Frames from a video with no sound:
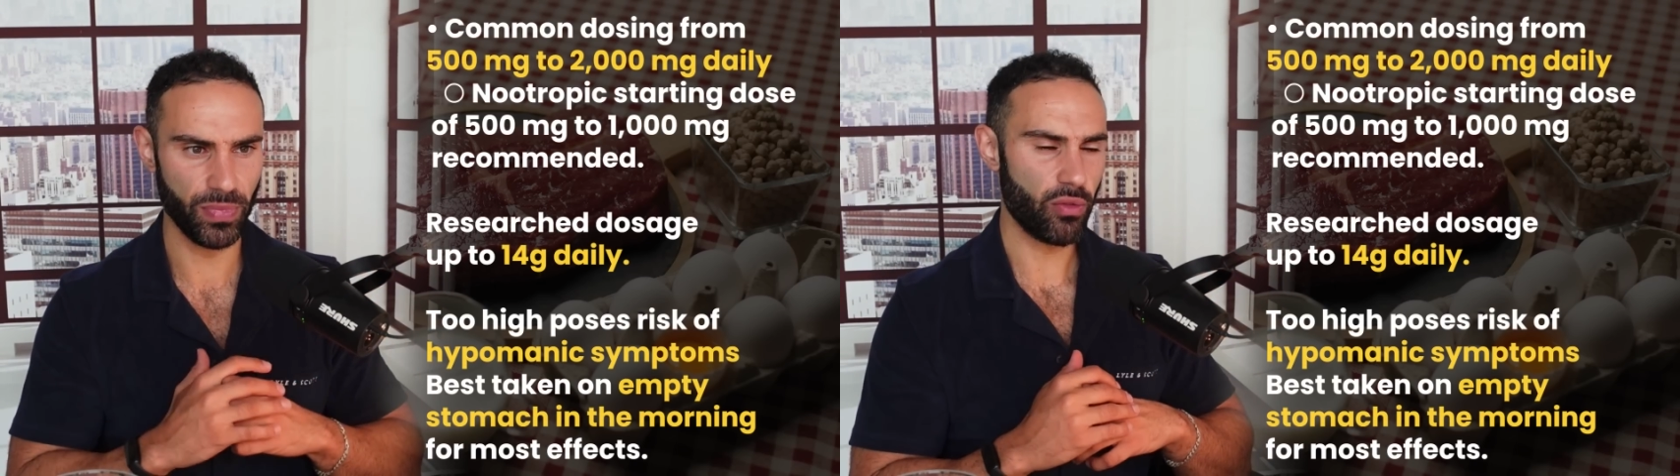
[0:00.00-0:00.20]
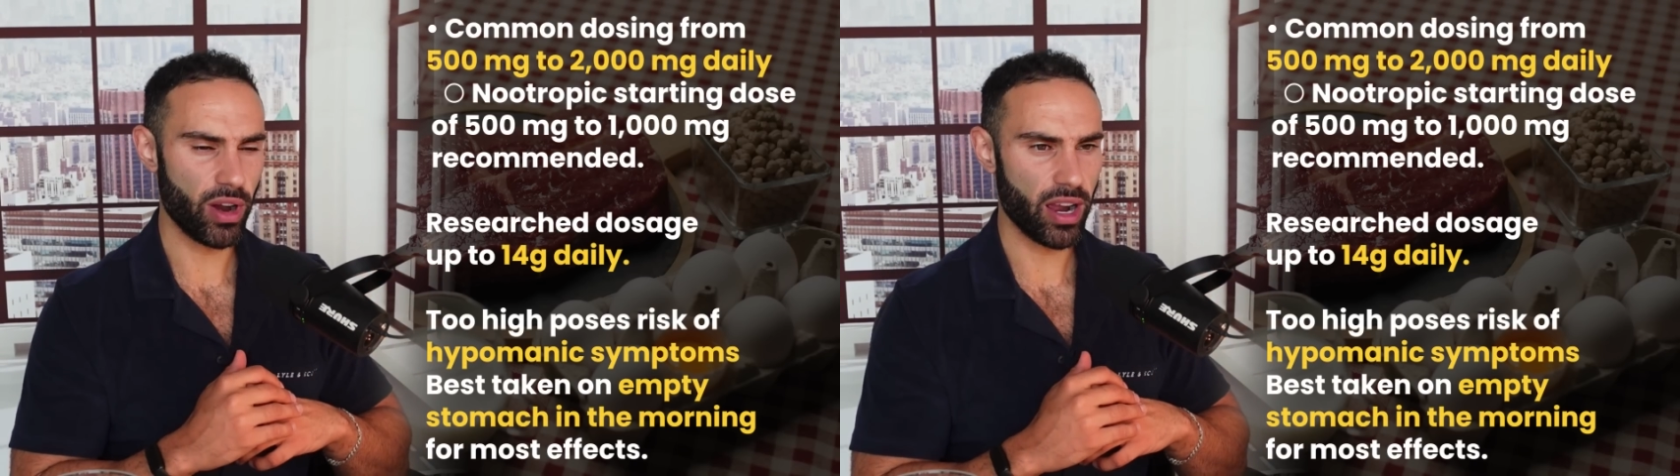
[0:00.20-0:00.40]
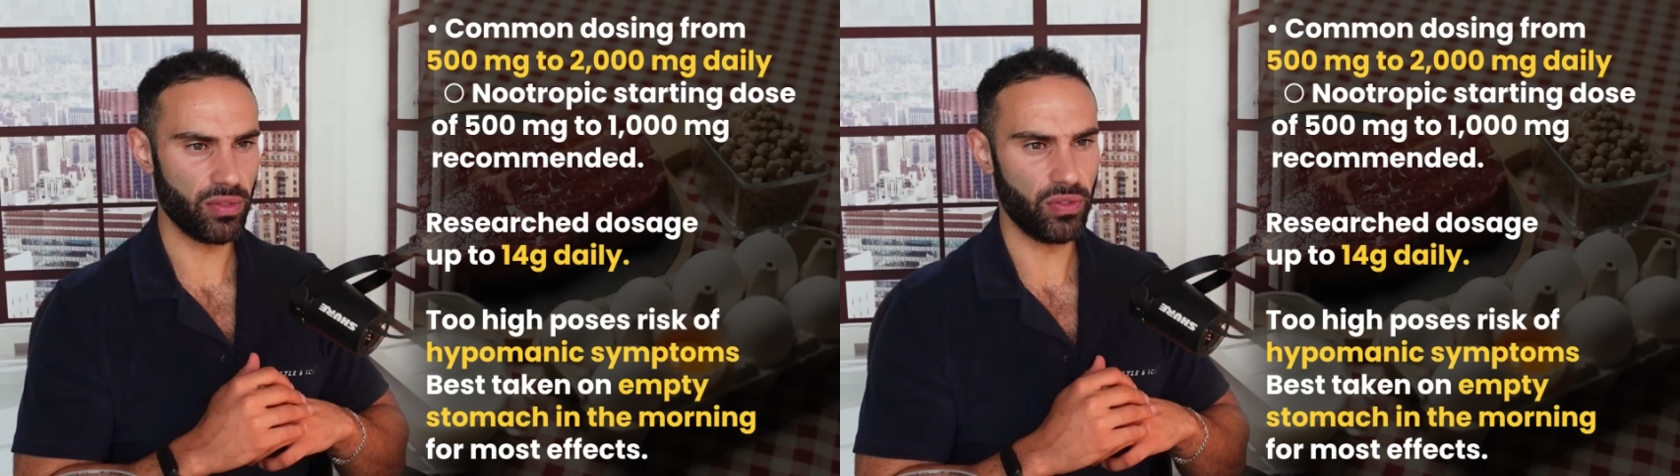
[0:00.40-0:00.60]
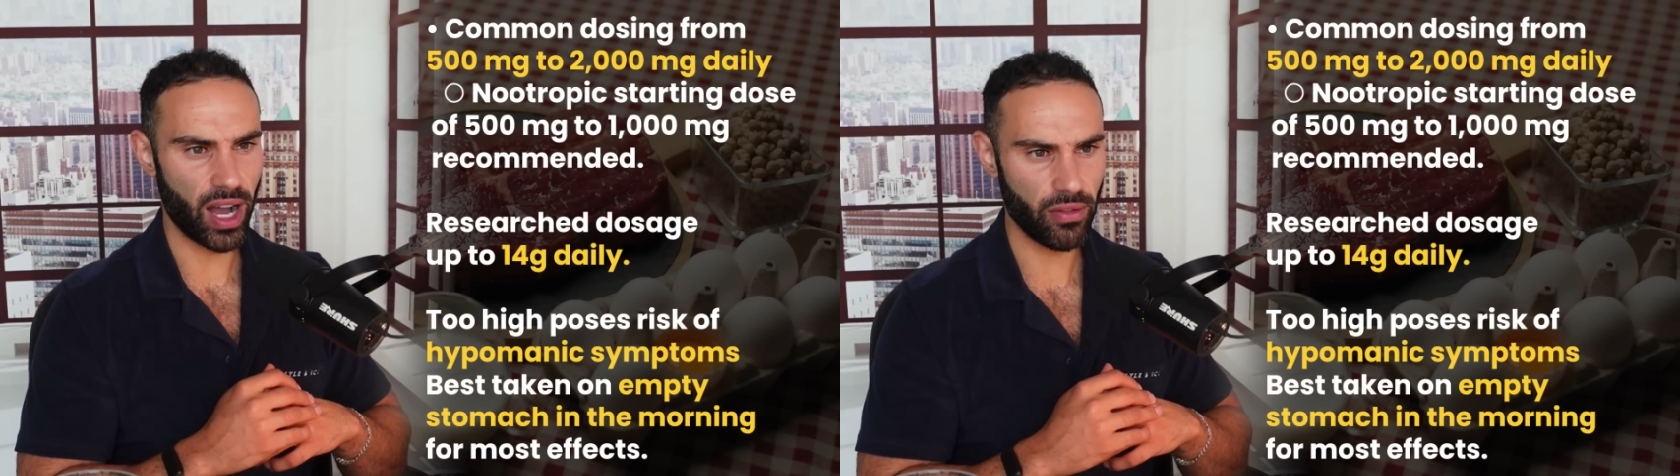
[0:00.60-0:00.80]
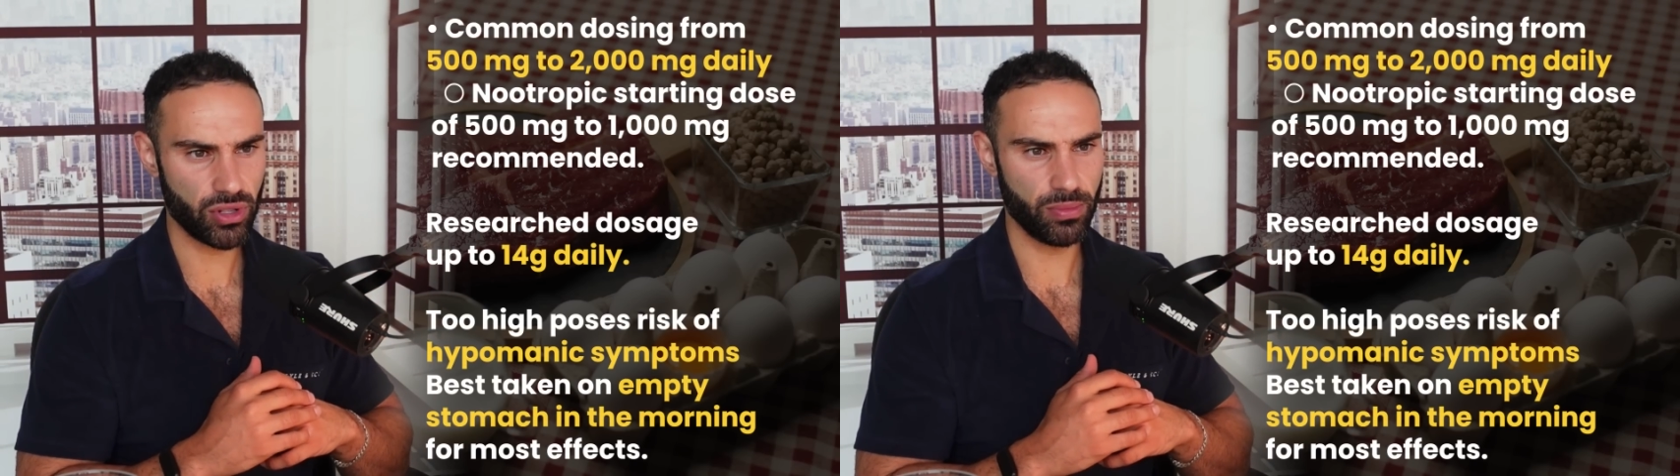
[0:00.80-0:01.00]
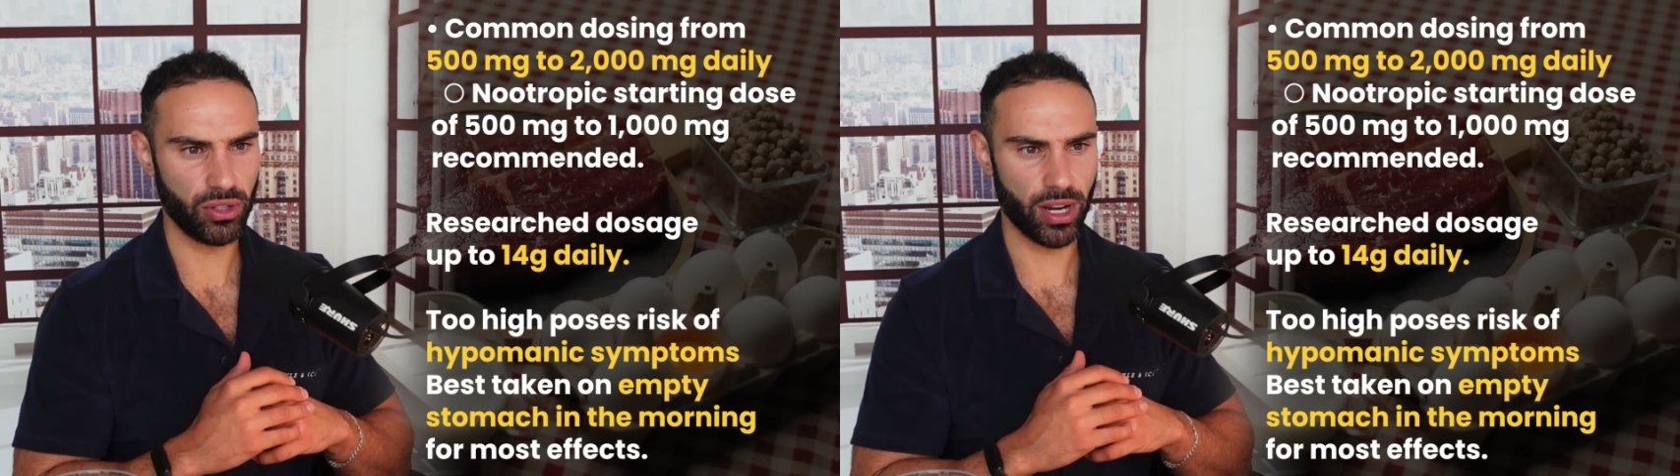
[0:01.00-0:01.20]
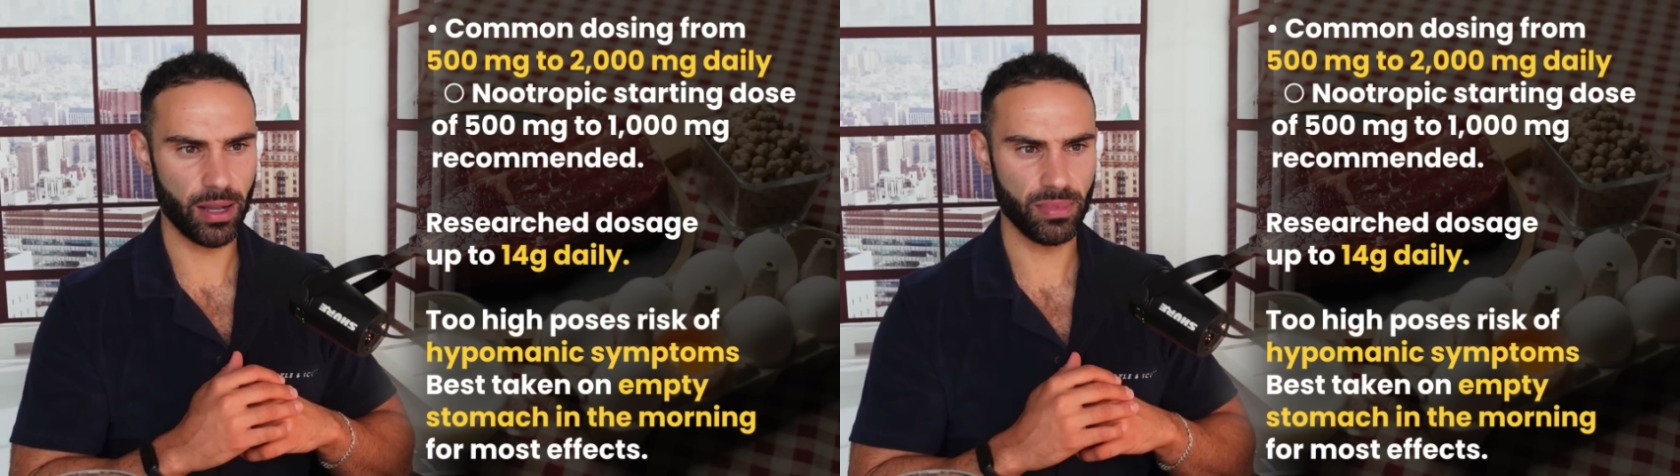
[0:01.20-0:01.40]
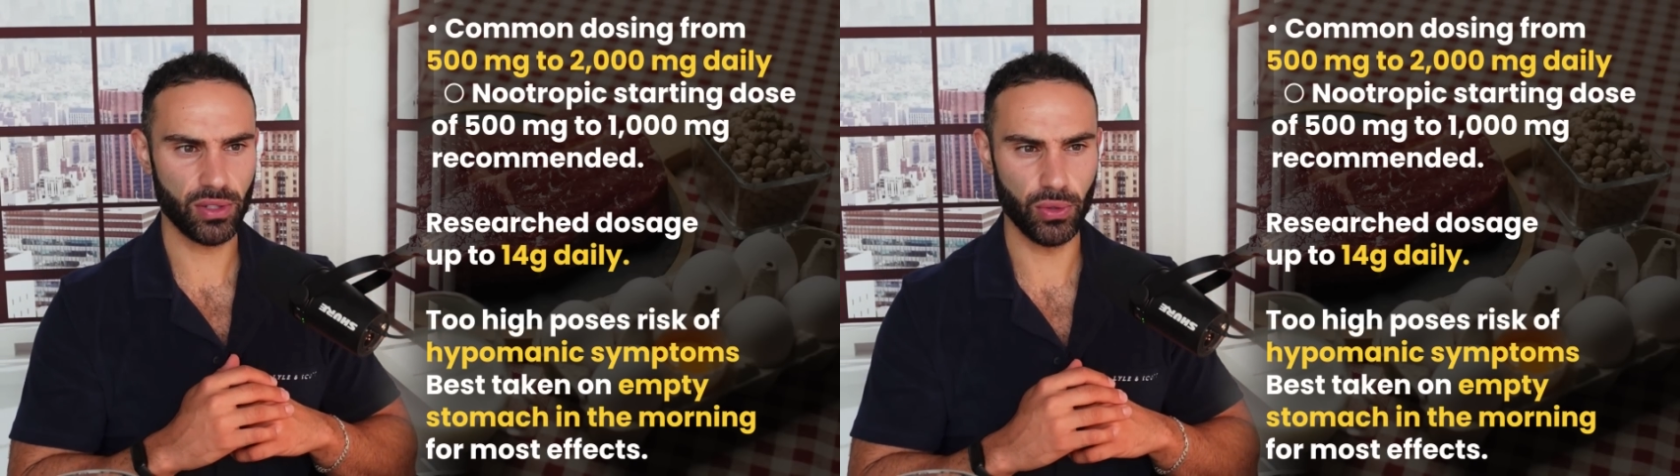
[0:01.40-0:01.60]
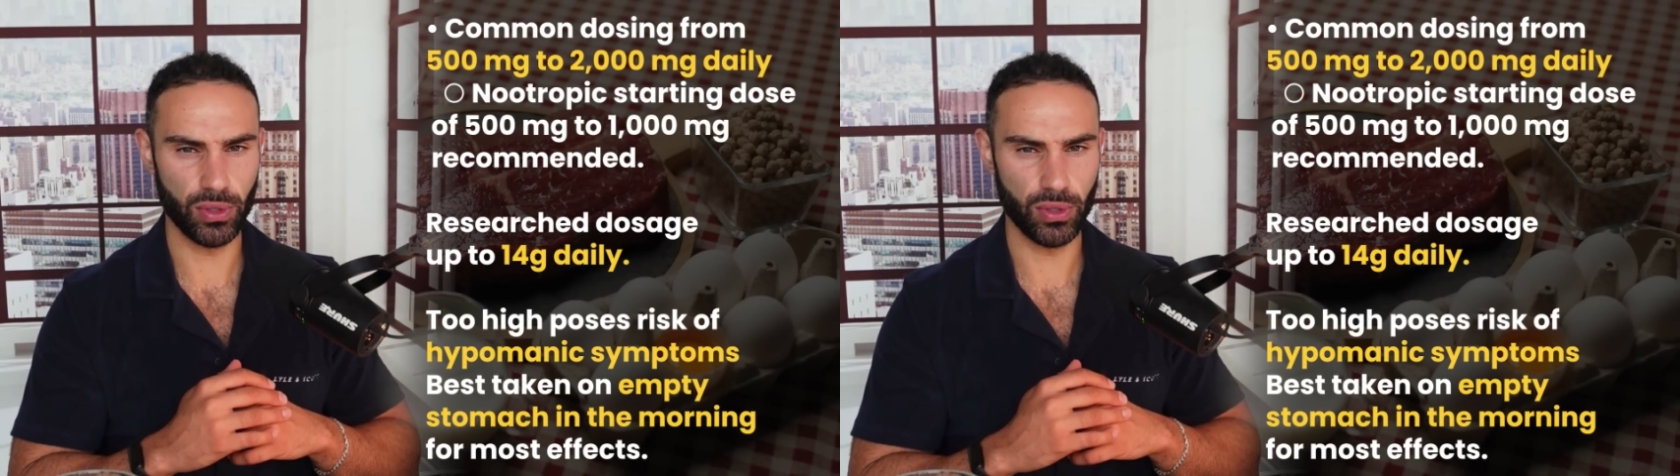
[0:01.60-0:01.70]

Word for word: around 500 milligrams to